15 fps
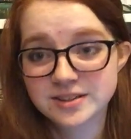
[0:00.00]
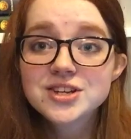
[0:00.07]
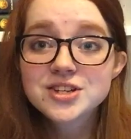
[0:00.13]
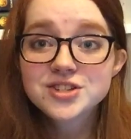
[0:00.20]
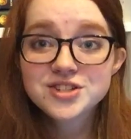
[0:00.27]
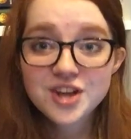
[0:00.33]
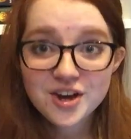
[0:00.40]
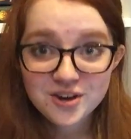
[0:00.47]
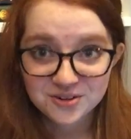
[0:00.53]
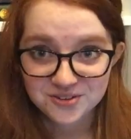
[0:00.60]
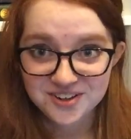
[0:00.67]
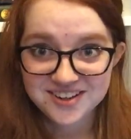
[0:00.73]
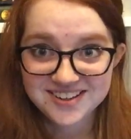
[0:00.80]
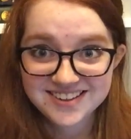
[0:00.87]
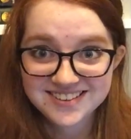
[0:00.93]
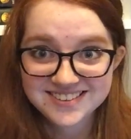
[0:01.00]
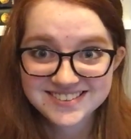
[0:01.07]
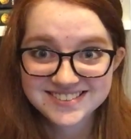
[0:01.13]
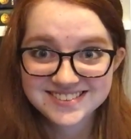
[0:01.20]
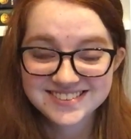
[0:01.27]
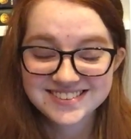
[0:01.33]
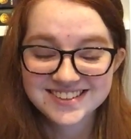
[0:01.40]
So,
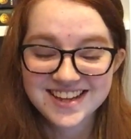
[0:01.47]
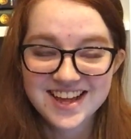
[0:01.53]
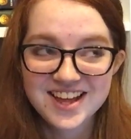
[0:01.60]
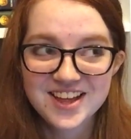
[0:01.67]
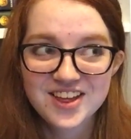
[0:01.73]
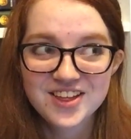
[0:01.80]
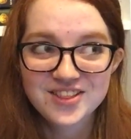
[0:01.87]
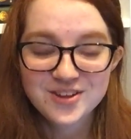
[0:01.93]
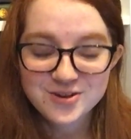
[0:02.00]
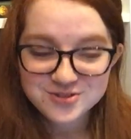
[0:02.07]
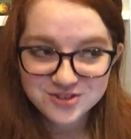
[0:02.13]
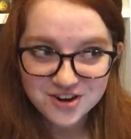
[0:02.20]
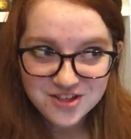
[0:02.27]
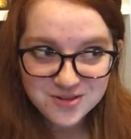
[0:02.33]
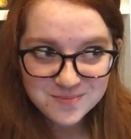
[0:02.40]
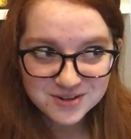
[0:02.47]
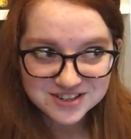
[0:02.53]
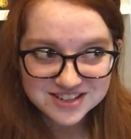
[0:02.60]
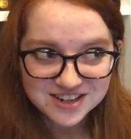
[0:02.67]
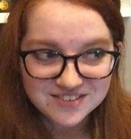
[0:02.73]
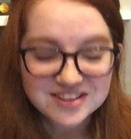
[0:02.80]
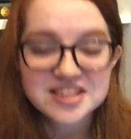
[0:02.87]
those are all the books
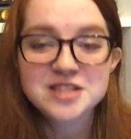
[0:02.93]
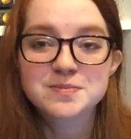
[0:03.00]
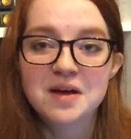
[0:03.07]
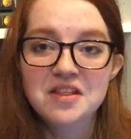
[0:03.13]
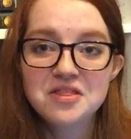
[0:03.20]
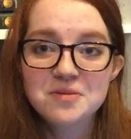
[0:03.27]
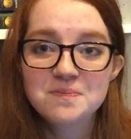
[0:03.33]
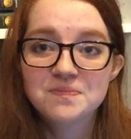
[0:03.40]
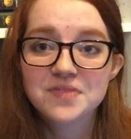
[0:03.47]
I read this month.